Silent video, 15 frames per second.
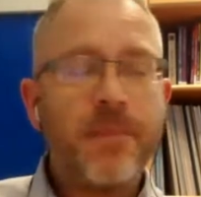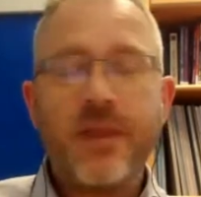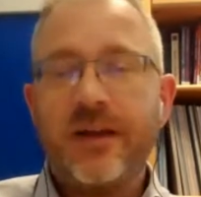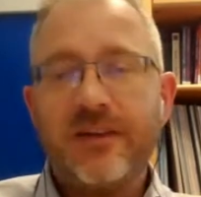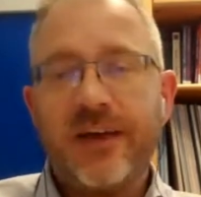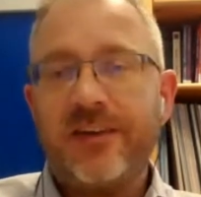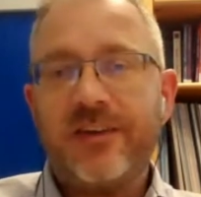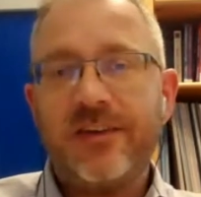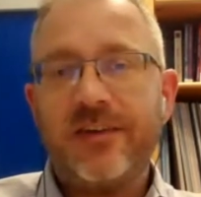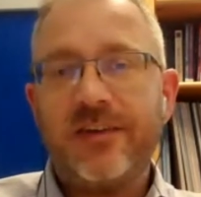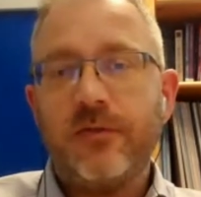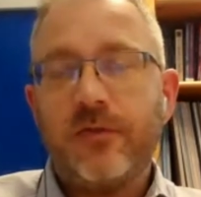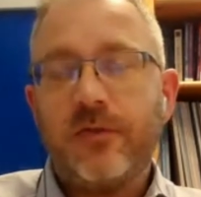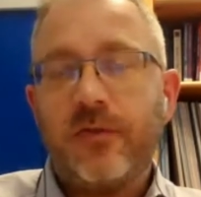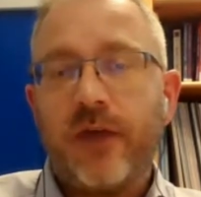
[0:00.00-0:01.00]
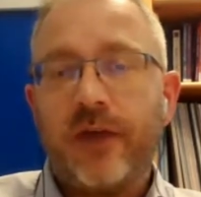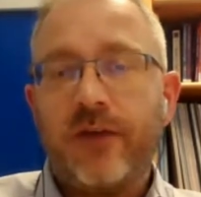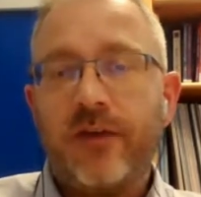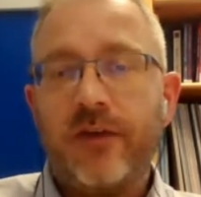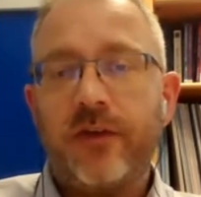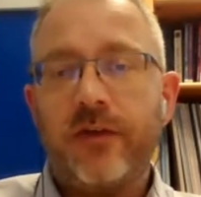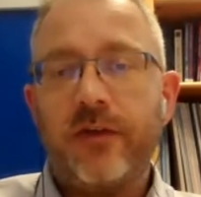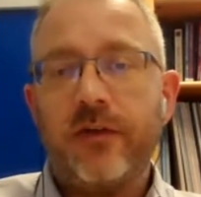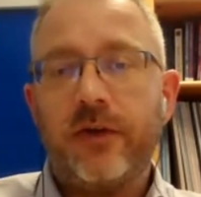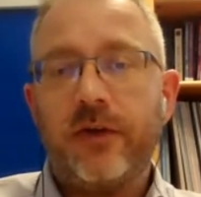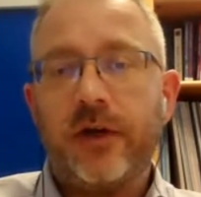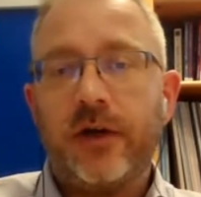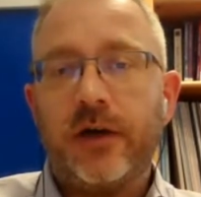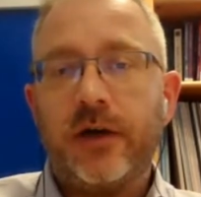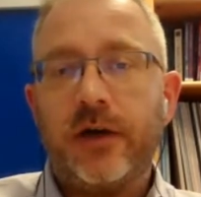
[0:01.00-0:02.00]
data
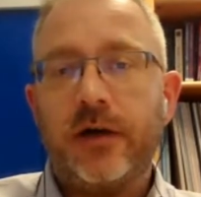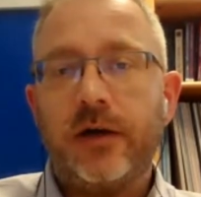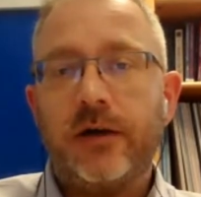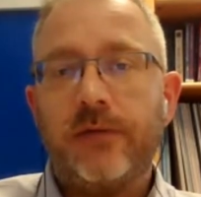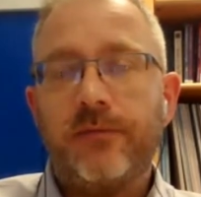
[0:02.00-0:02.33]
that